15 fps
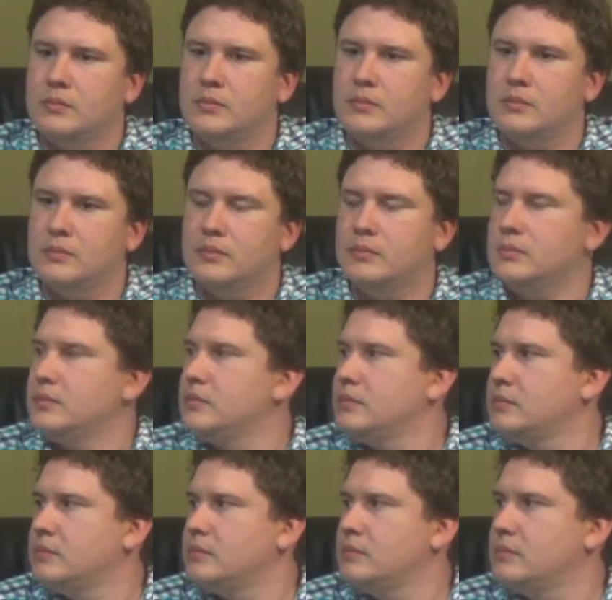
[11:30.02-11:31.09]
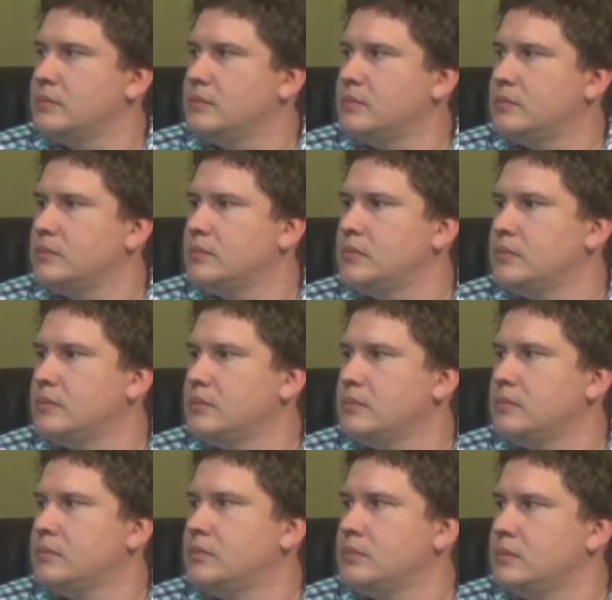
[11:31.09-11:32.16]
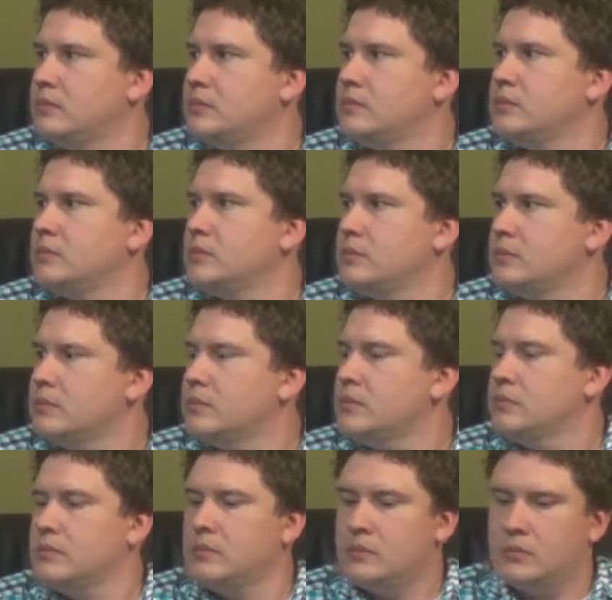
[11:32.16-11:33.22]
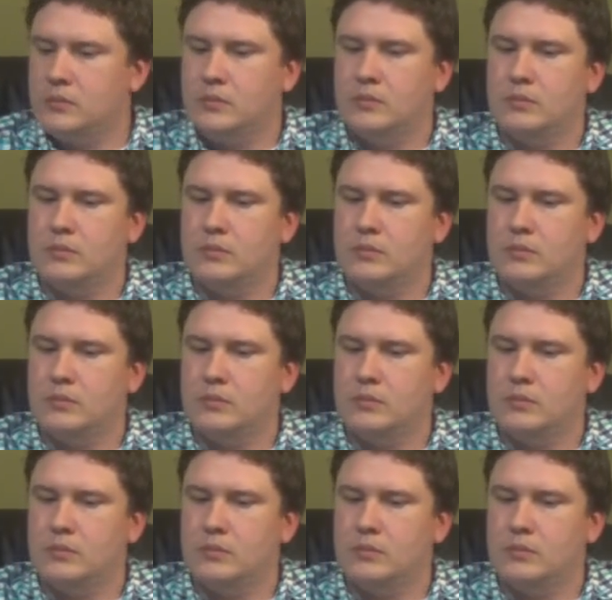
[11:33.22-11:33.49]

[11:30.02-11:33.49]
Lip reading: [no speech]